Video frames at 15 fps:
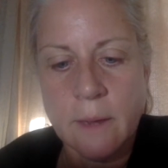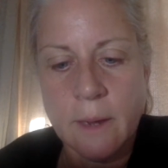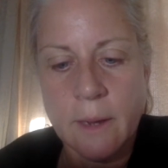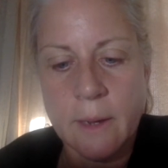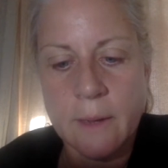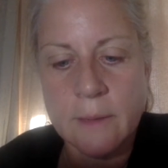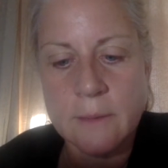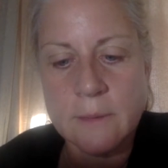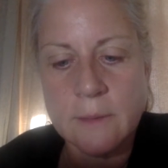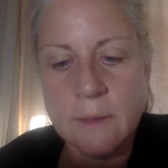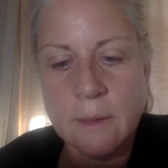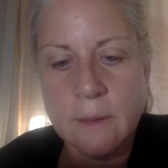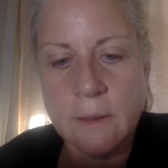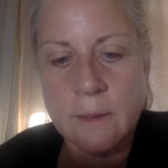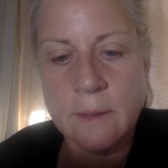And
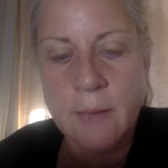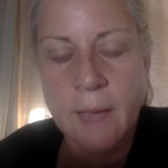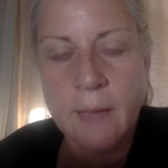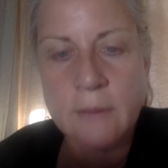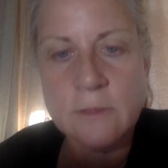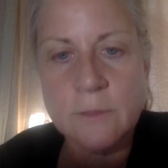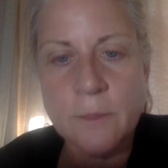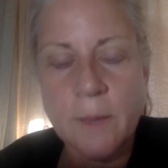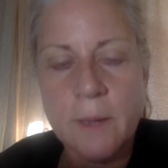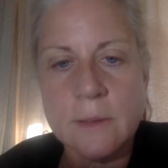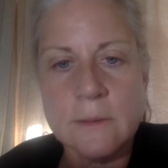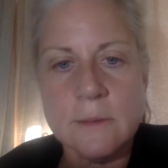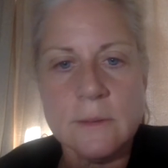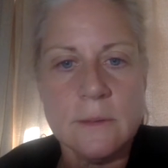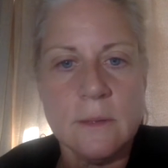an
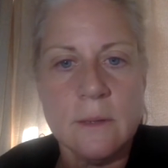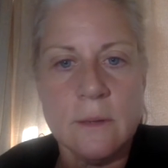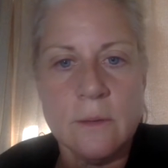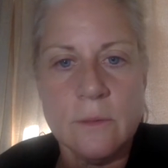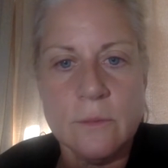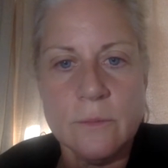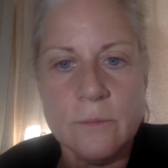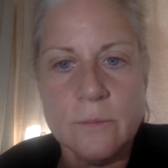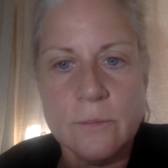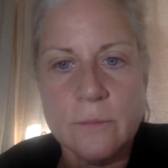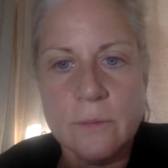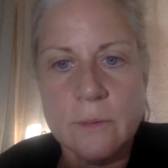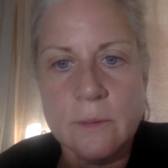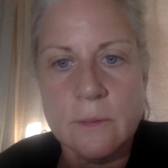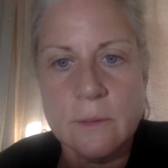aspect of
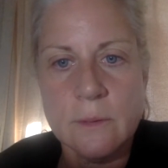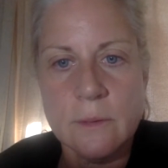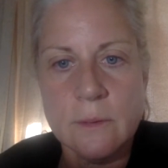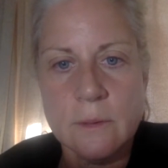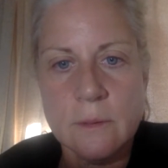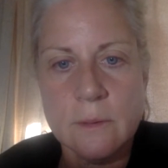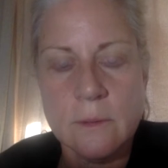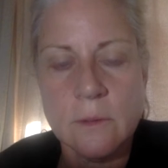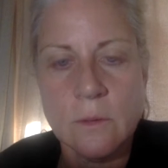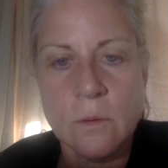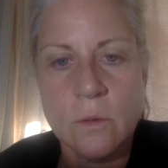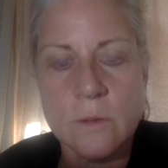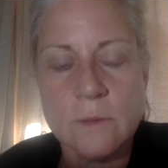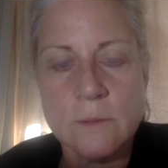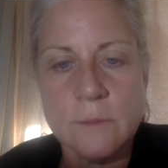the
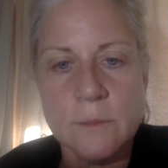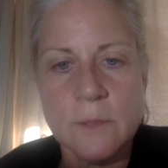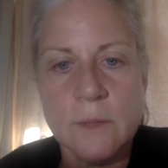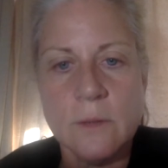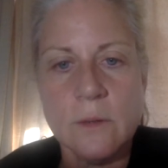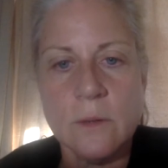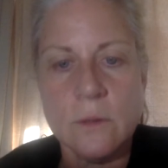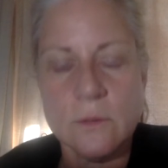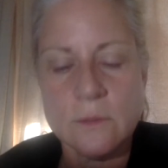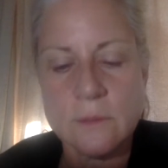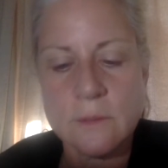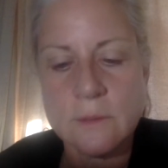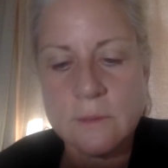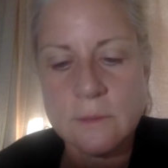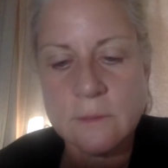Course in Miracles
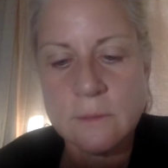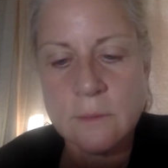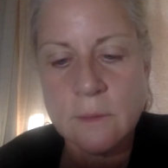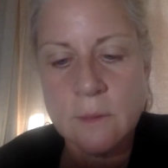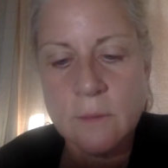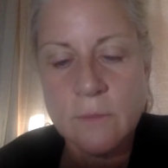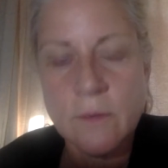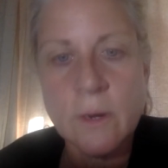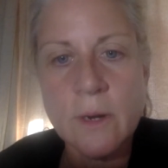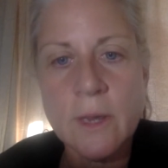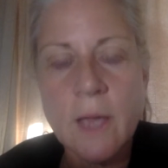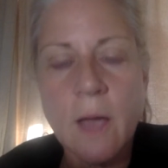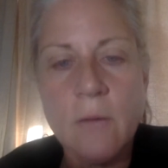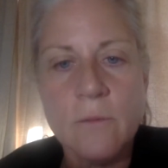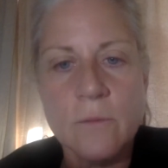that's very
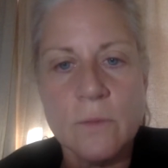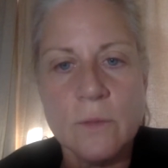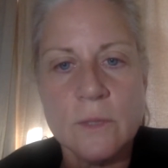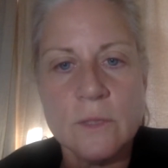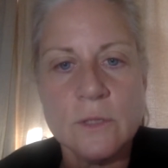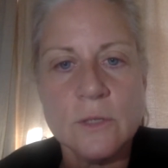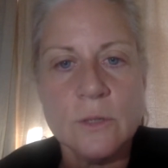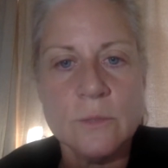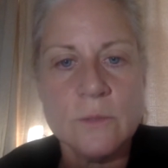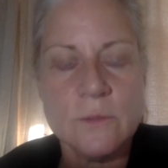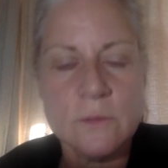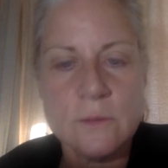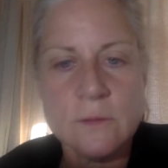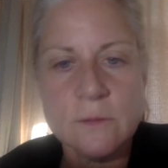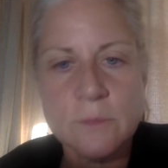helpful in terms
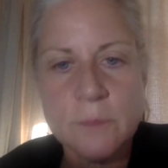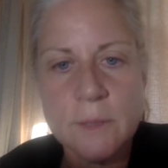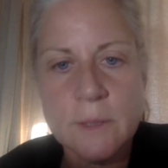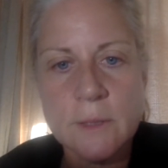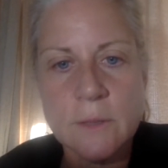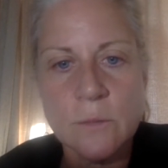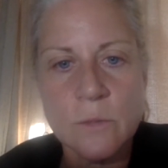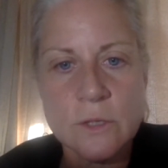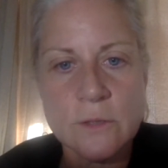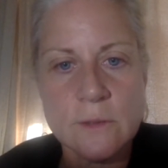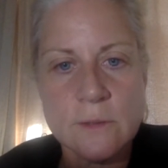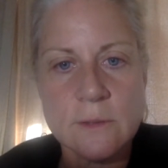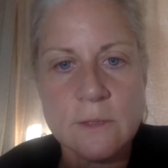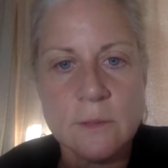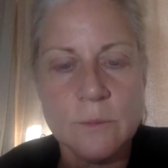of the speed at which
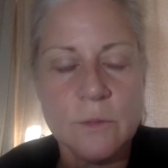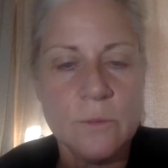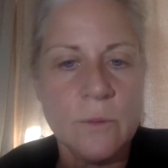this can be